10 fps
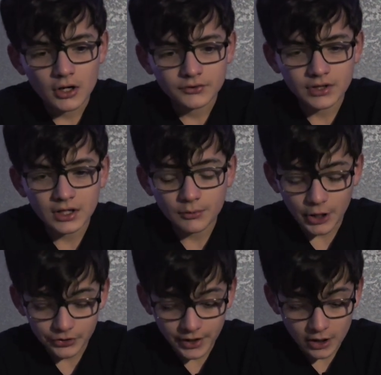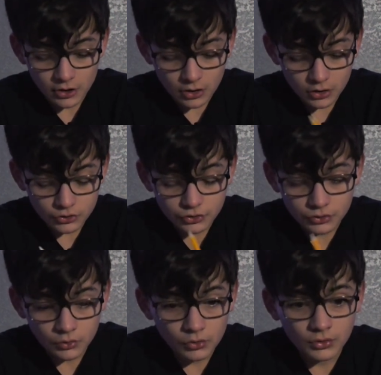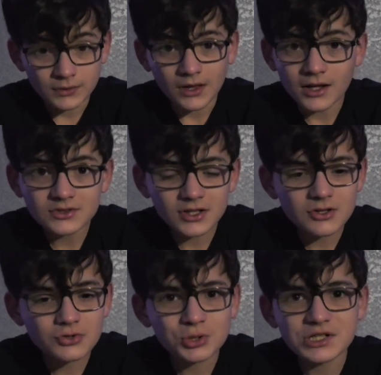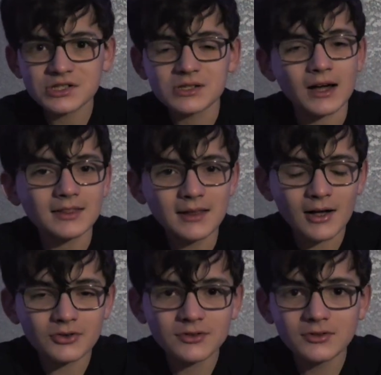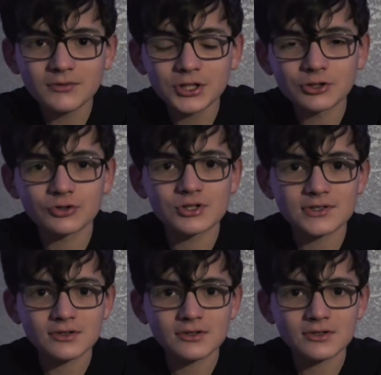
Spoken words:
Think about that. Not centuries, not thousands of years.